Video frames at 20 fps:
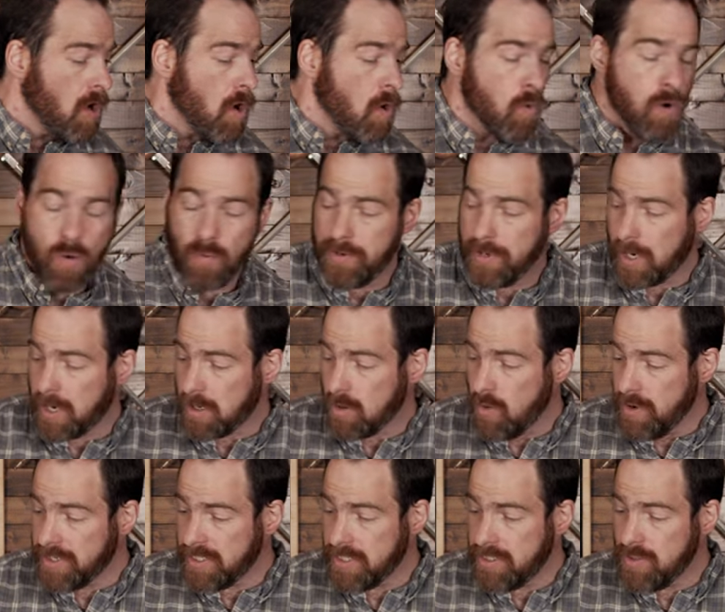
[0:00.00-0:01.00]
what we are
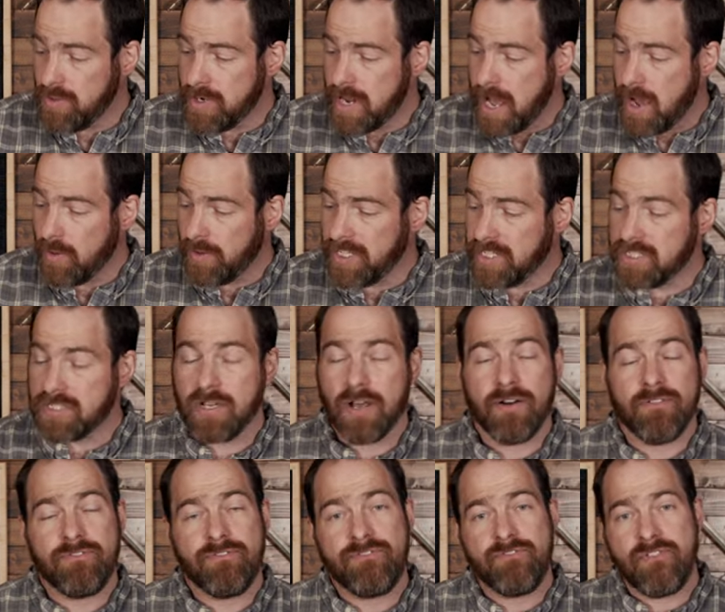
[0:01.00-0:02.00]
going to do now is
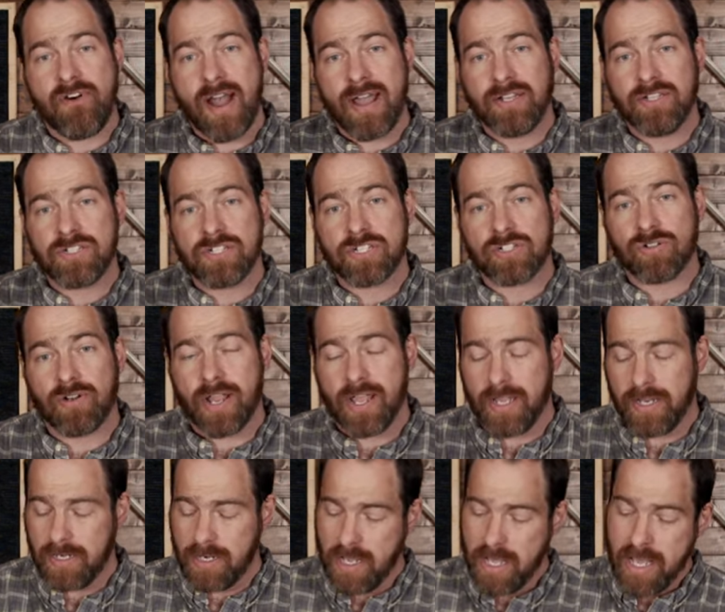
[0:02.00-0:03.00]
fine
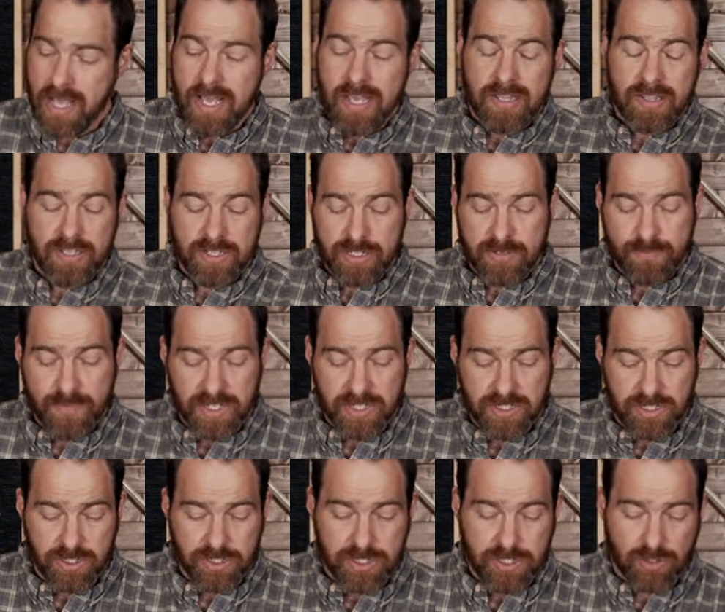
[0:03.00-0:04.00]
strain this
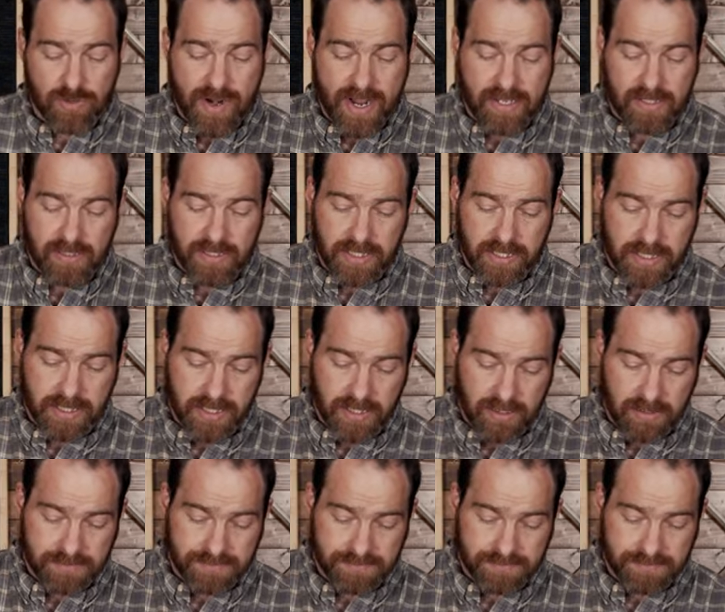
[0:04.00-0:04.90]
mixture directly in here.